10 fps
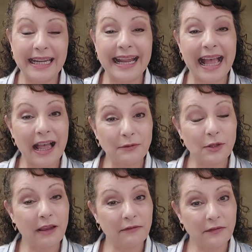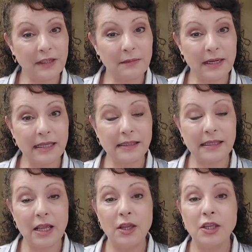And after that 15
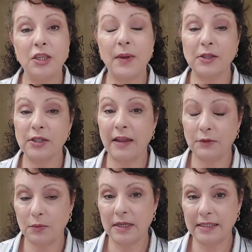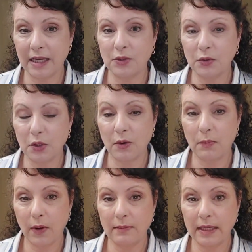minutes, you actually have to reschedule your
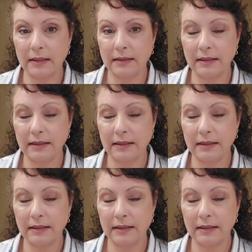appointment.